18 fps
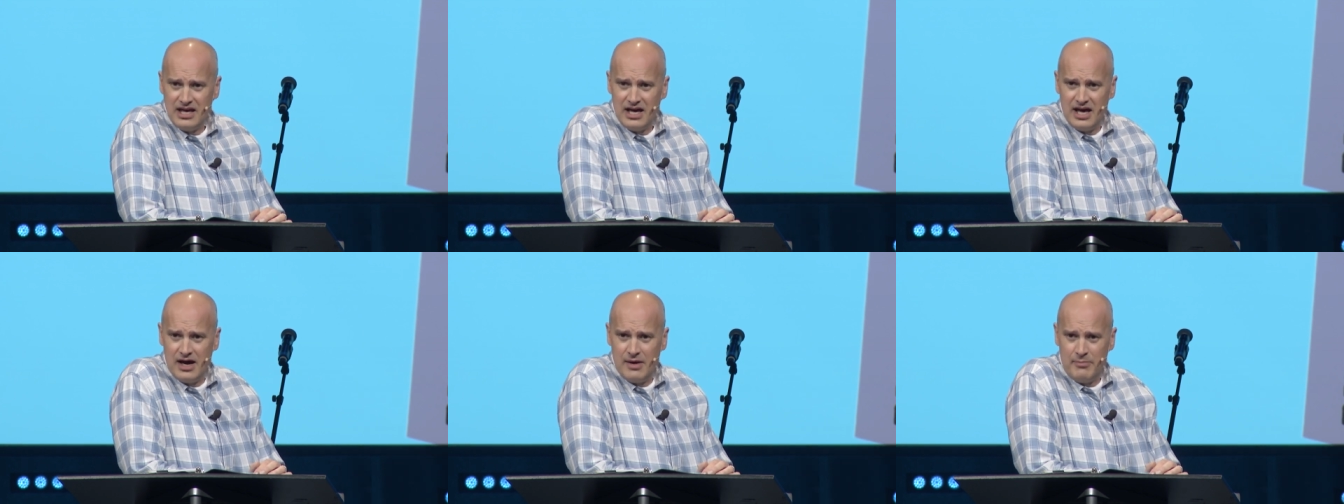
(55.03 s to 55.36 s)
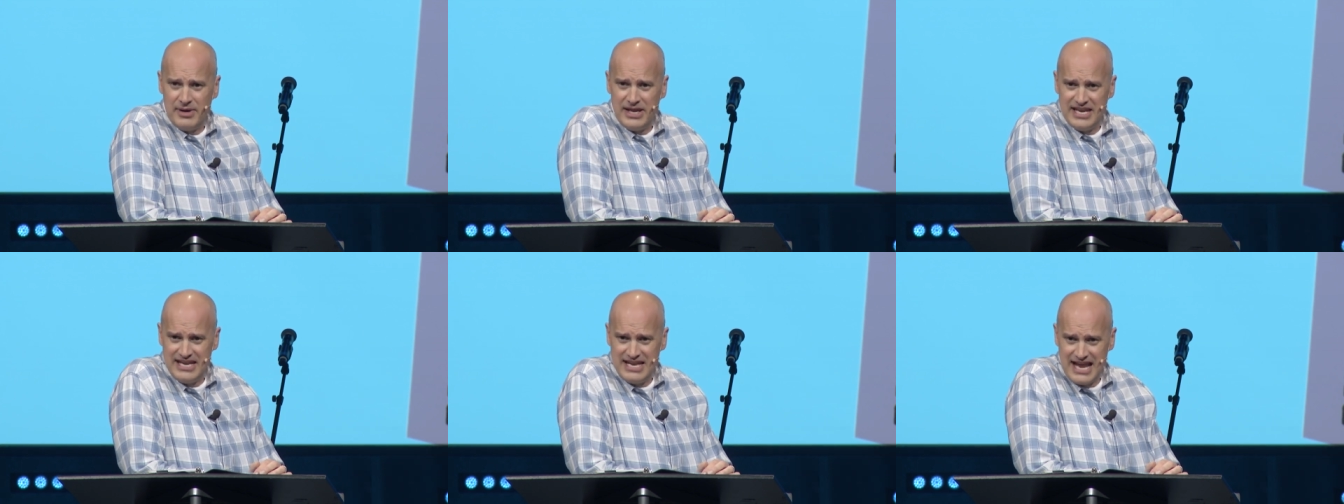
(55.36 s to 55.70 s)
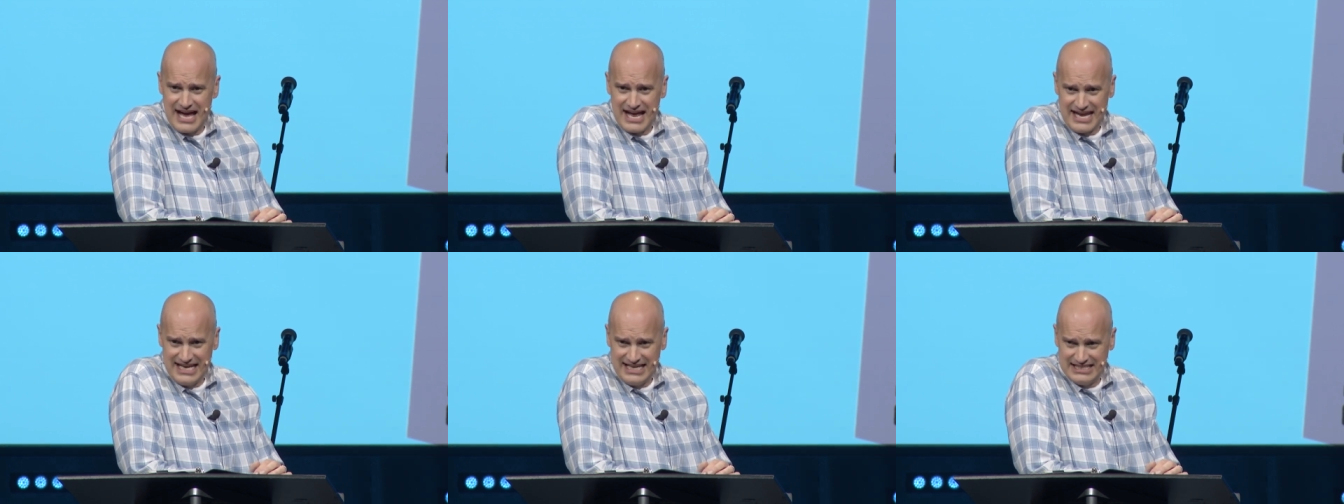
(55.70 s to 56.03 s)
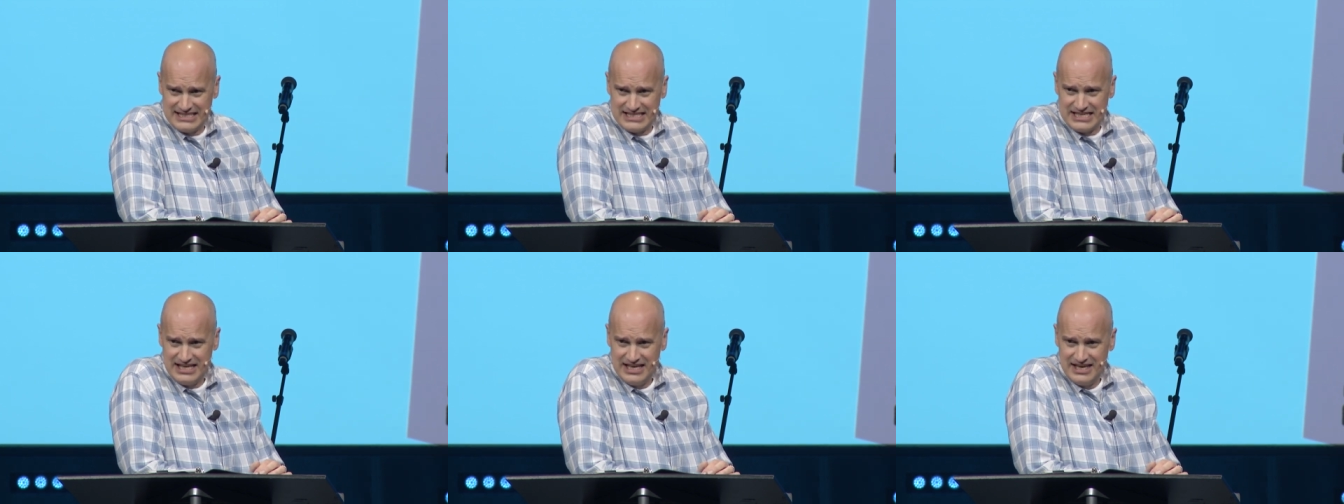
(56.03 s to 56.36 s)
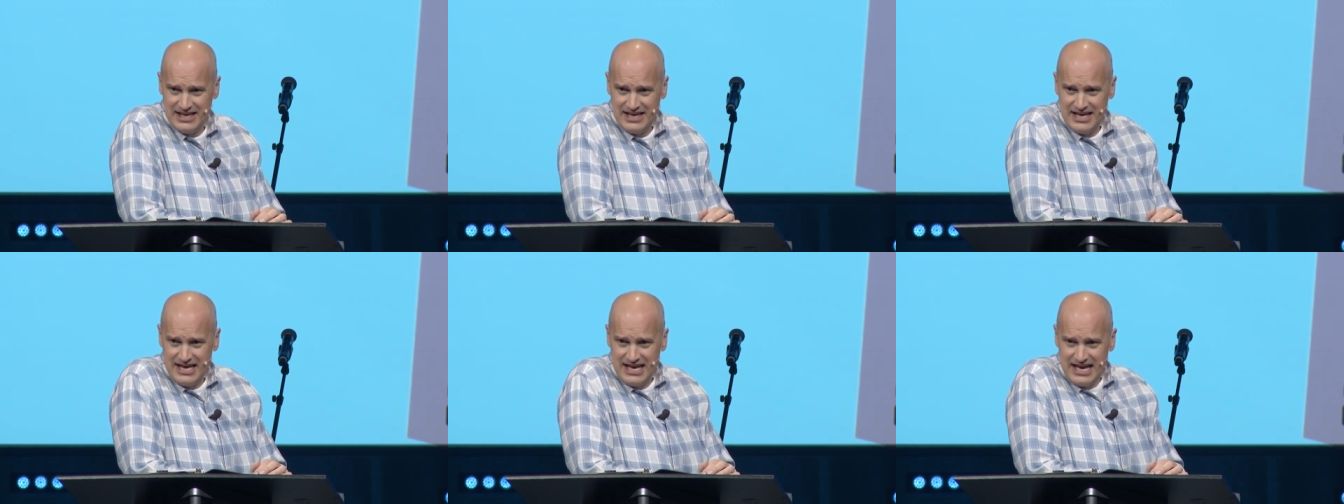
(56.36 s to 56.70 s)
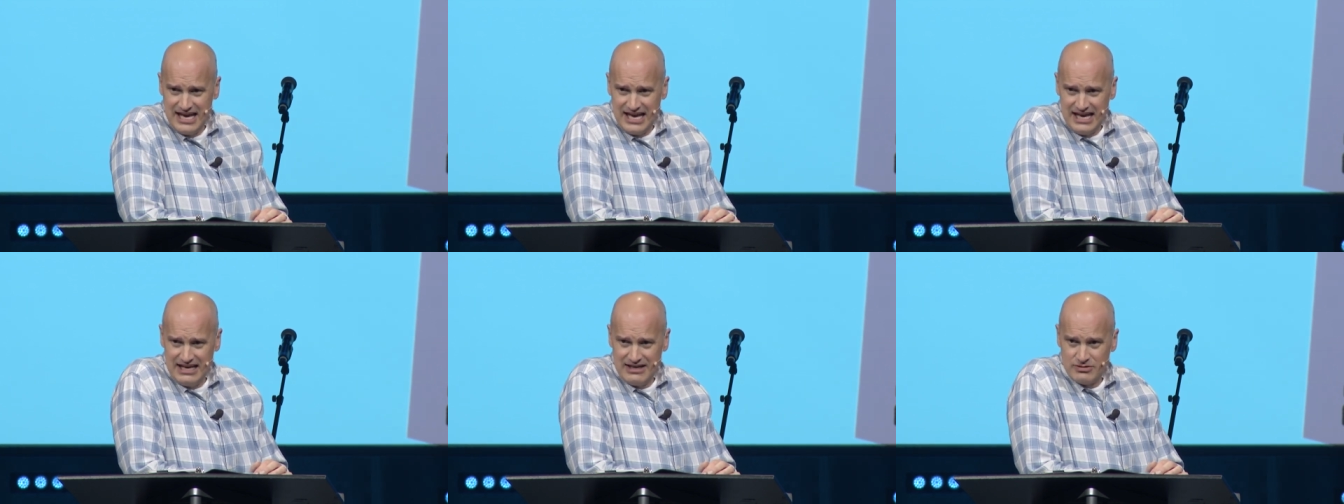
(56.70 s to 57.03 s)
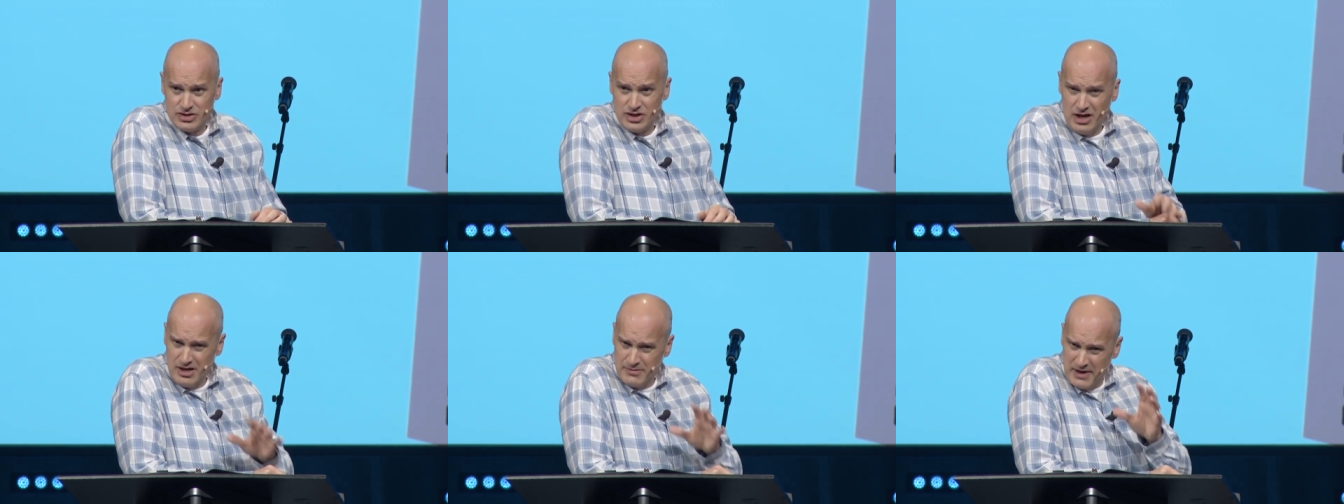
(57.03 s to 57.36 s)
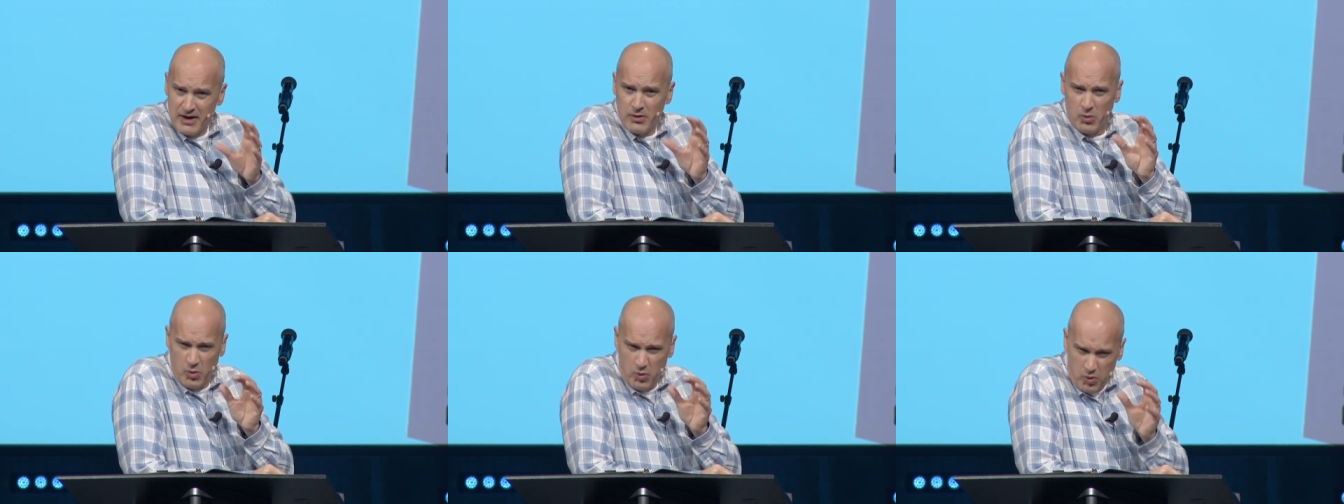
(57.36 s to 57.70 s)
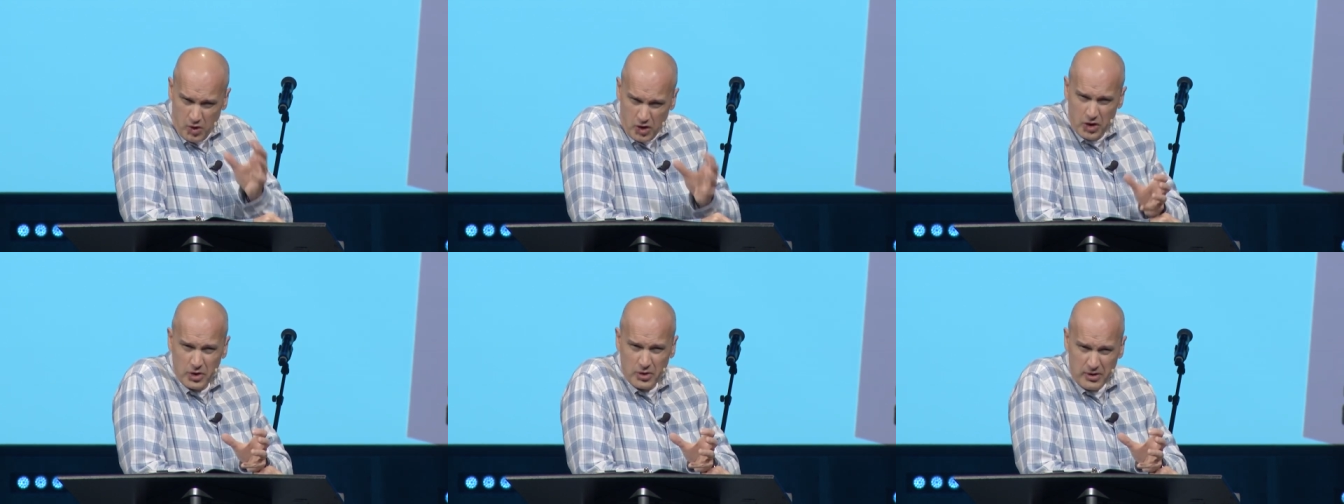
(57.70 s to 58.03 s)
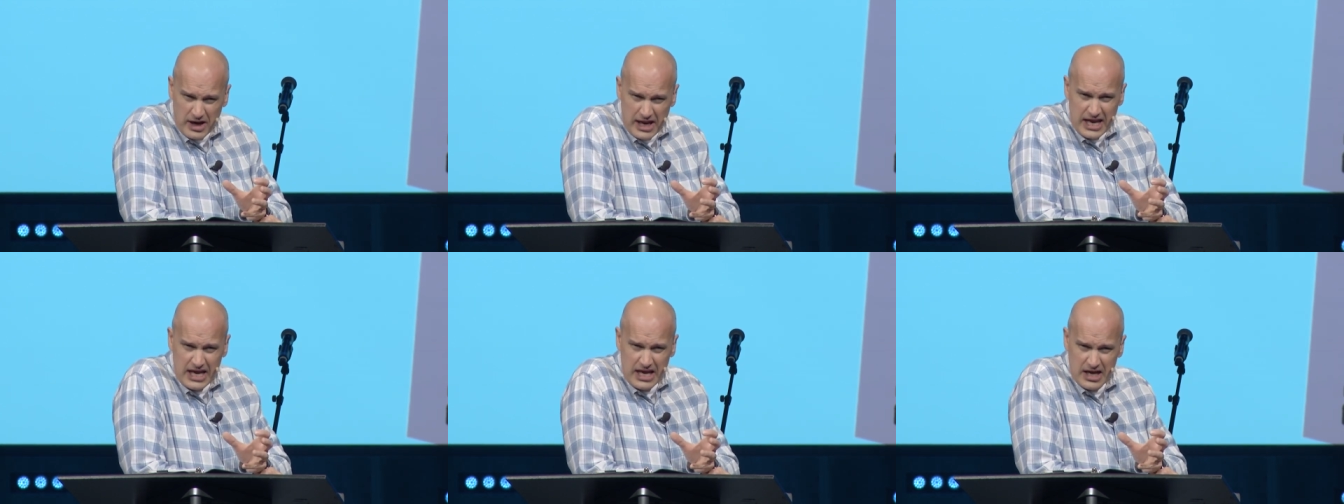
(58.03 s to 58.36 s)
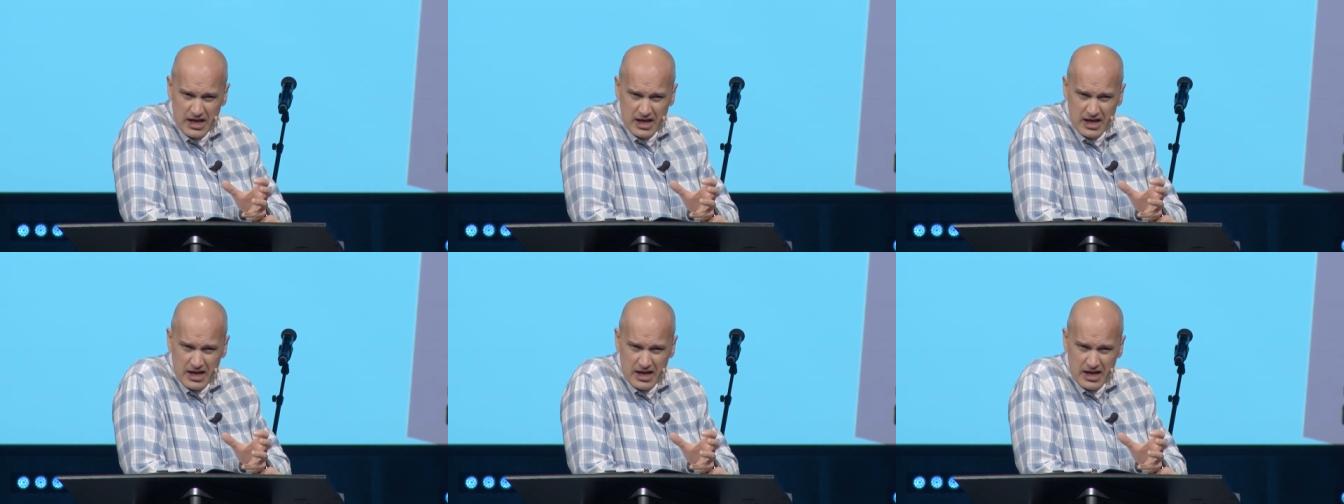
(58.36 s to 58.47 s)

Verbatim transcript: Up at Night. He was talking about worry.